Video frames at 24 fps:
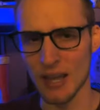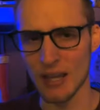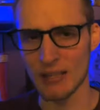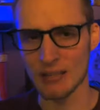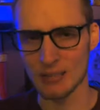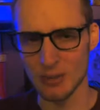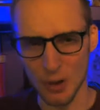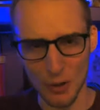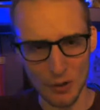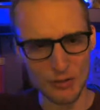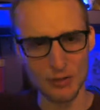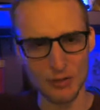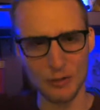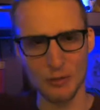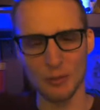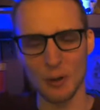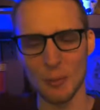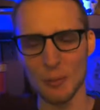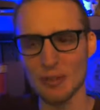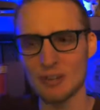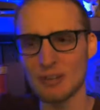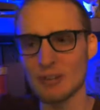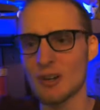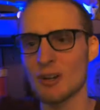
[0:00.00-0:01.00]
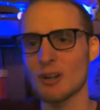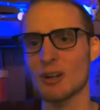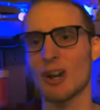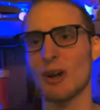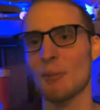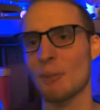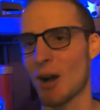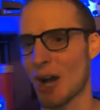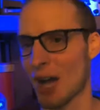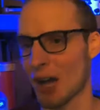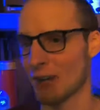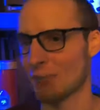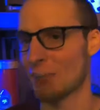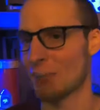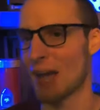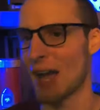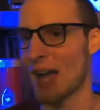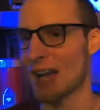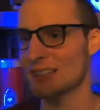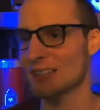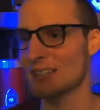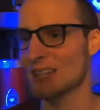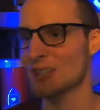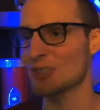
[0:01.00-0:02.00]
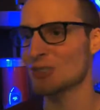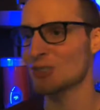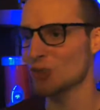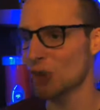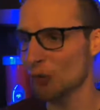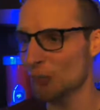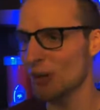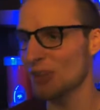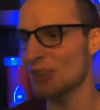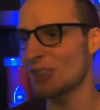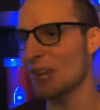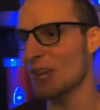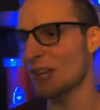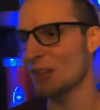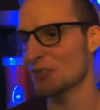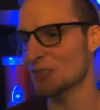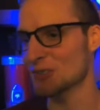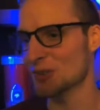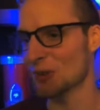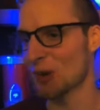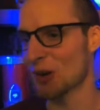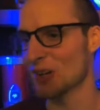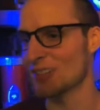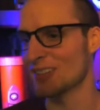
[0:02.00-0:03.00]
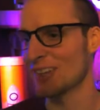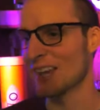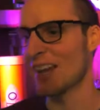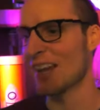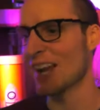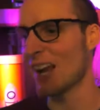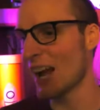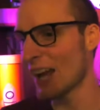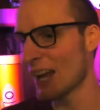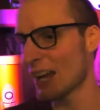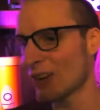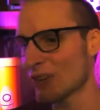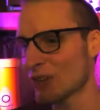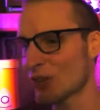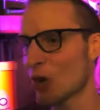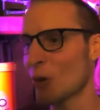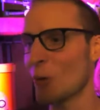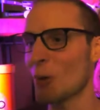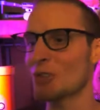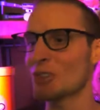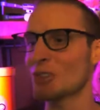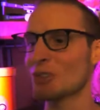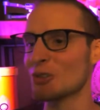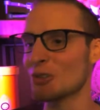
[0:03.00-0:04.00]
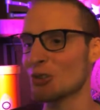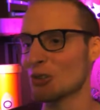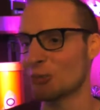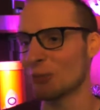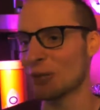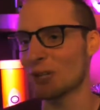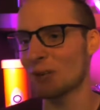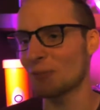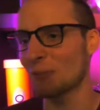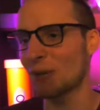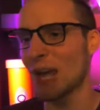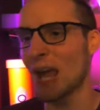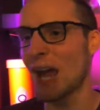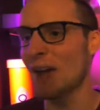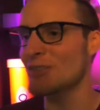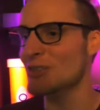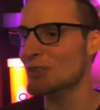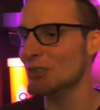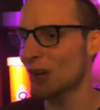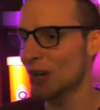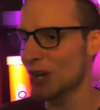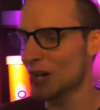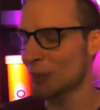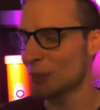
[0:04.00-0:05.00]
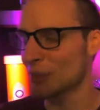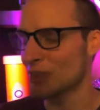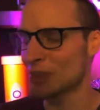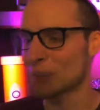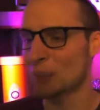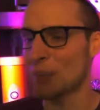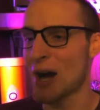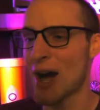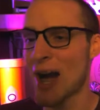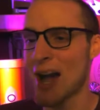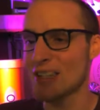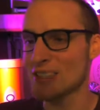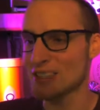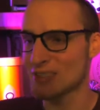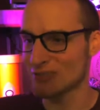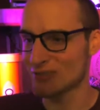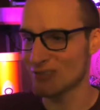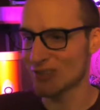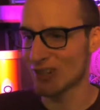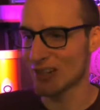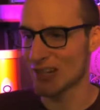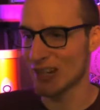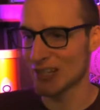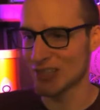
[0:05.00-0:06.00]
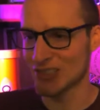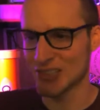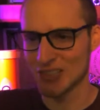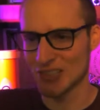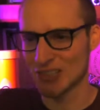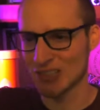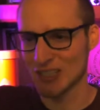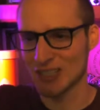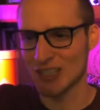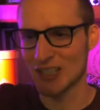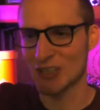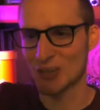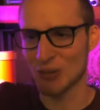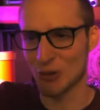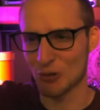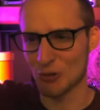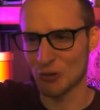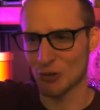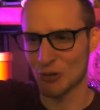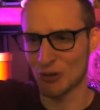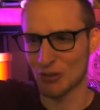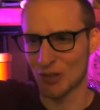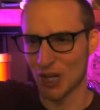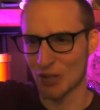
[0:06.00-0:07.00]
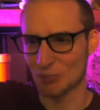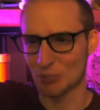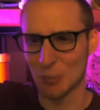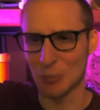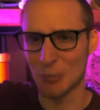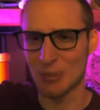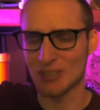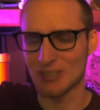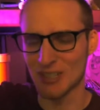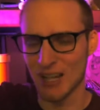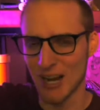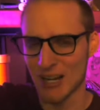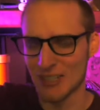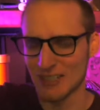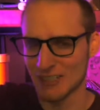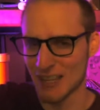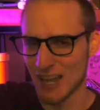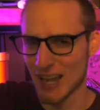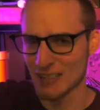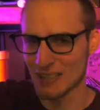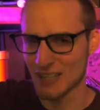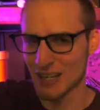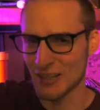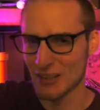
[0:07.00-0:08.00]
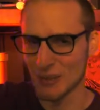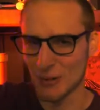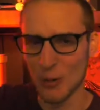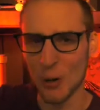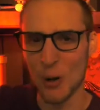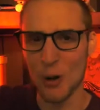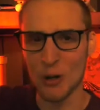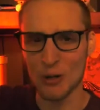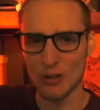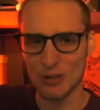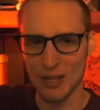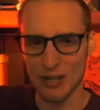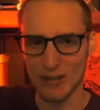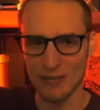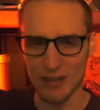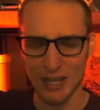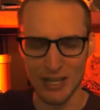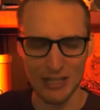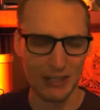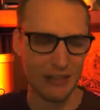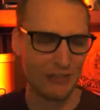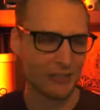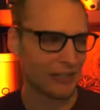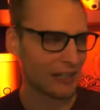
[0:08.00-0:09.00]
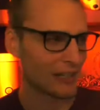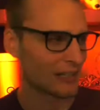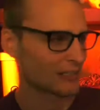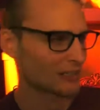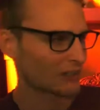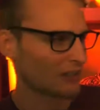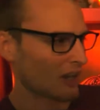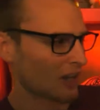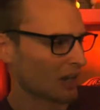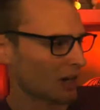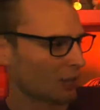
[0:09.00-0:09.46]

is also, I mean, come on, Matt. So many negative stories. I don't know what to do. We have to talk. I mean, the positive one is just looking at the Dogecoin chart. But besides that, there are a lot of negative things to talk